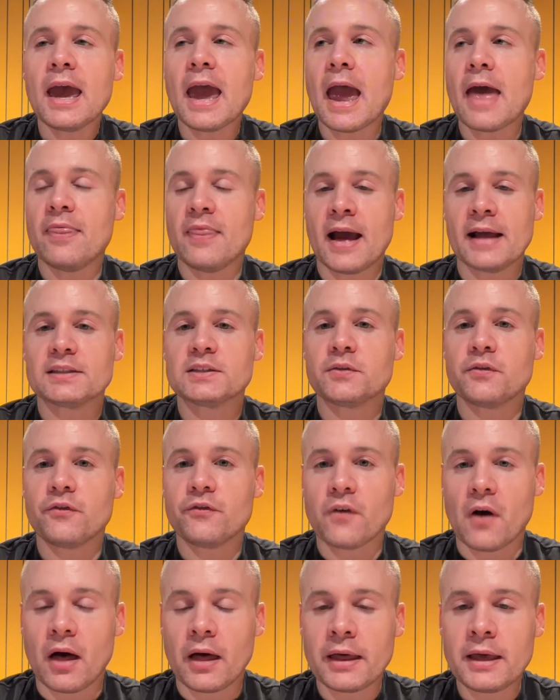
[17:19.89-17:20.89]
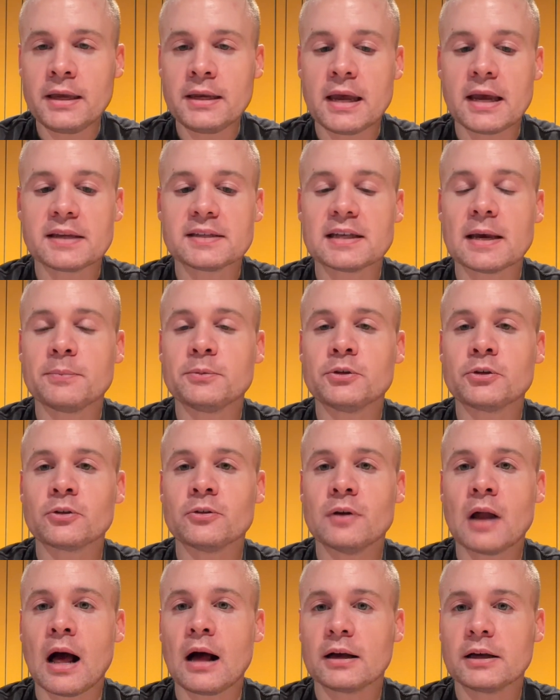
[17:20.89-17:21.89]
and that's fine, except you're
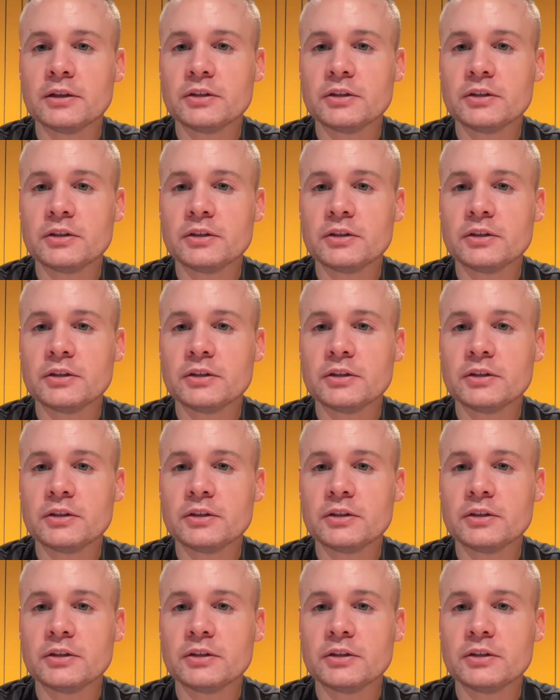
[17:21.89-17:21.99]
not